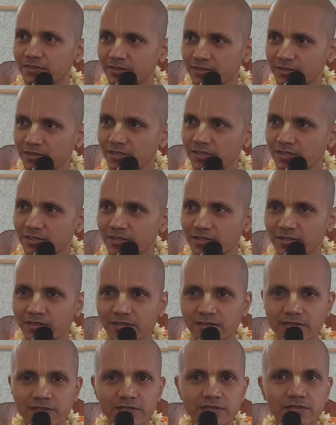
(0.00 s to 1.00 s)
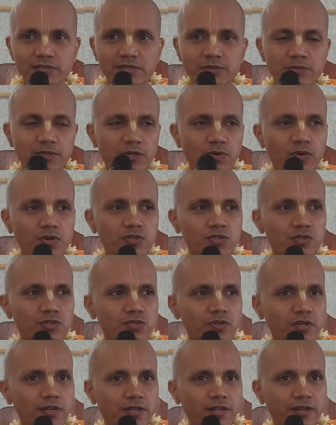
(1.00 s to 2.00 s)
Yeah, literally. Somebody wants to
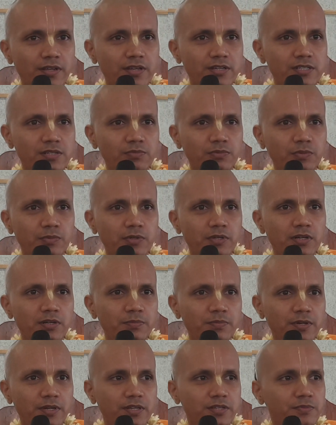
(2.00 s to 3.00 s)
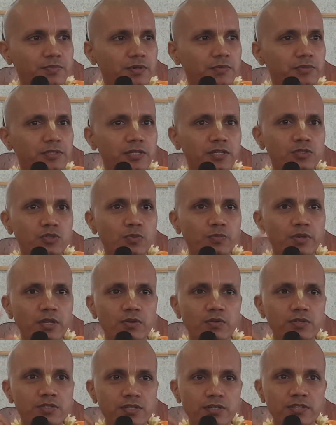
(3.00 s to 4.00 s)
join Hare Krishna movement and preach, people say, isko
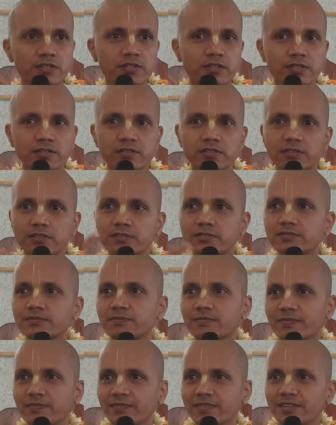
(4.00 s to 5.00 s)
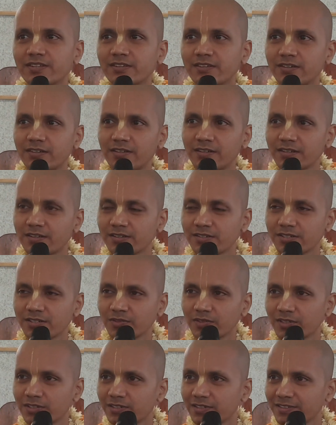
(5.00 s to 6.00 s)
brainwash kar diya kisi. Hare Krishna
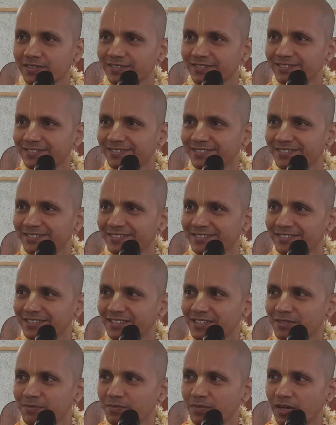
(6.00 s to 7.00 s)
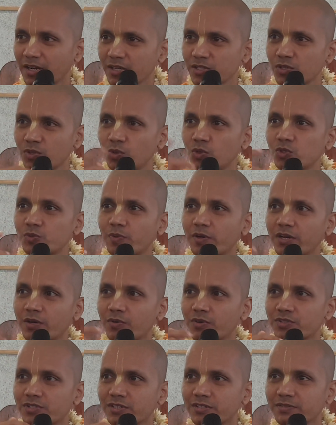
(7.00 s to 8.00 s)
wale. But actually, who is
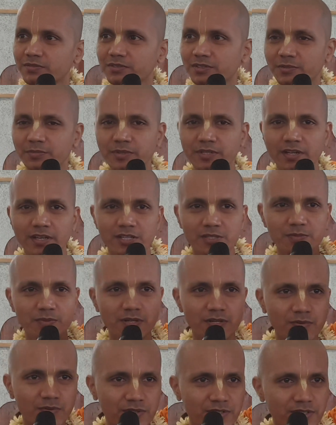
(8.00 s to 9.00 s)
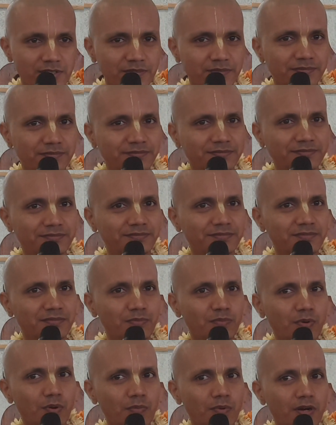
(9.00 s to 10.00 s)
brainwashing? The media is brainwashing.
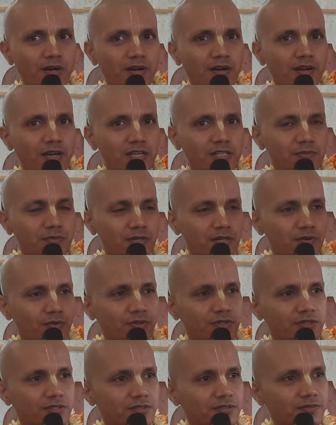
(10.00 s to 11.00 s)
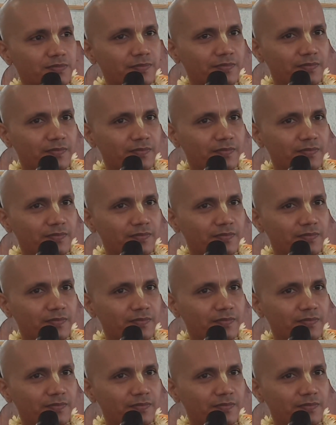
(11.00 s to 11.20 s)
Propaganda is brainwashing.